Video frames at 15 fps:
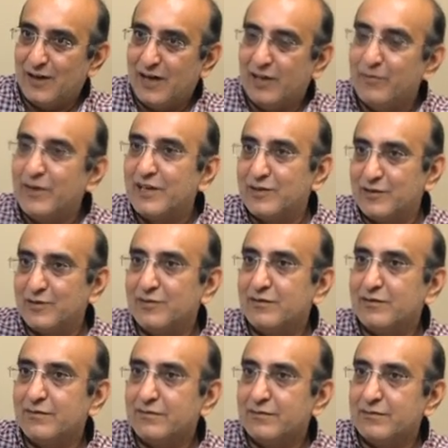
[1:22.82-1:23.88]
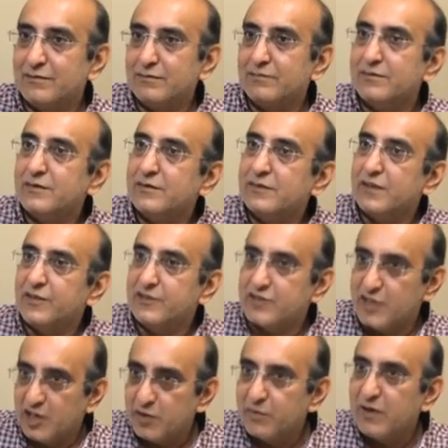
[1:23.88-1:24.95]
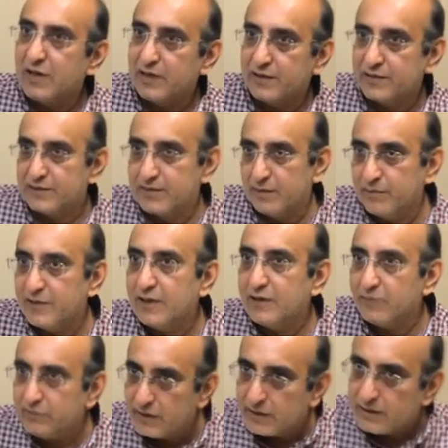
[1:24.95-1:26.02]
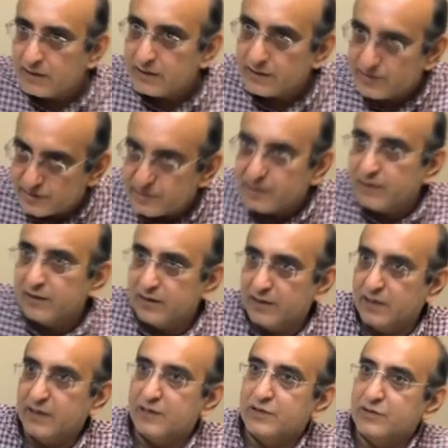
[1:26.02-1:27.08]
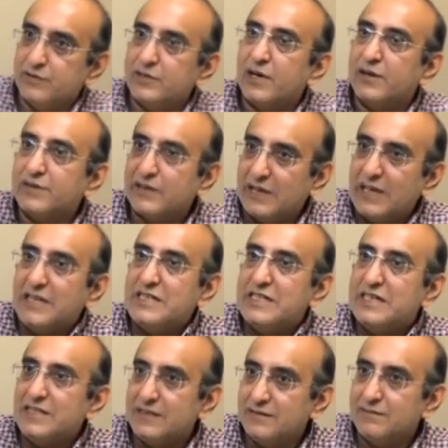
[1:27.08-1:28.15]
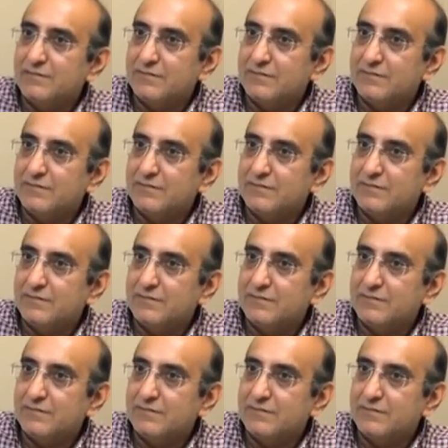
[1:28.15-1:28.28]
Albeit, the stigma is something we still, in 2018,